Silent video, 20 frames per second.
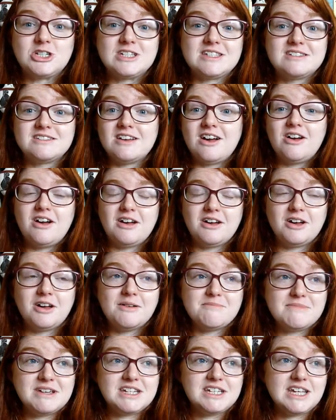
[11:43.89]
She's
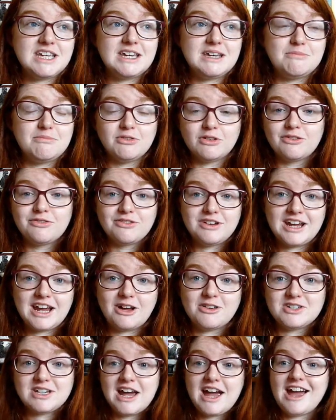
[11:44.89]
her mid-year book
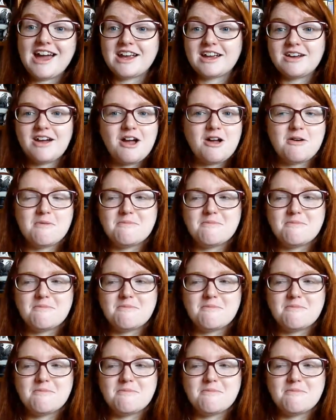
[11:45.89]
freakout tag